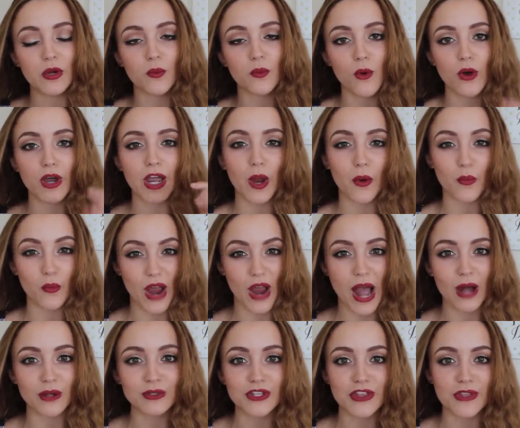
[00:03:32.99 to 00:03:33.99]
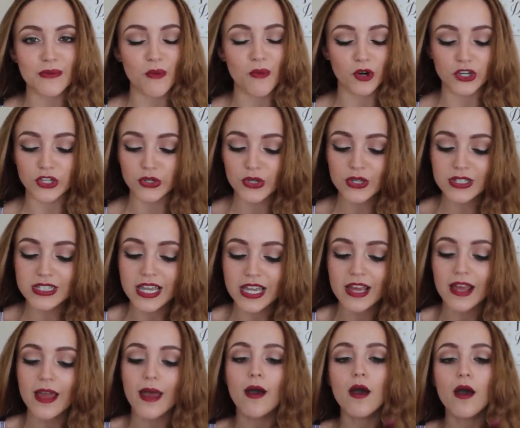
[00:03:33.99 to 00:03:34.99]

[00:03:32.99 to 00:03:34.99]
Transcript: It will get round the more you use it,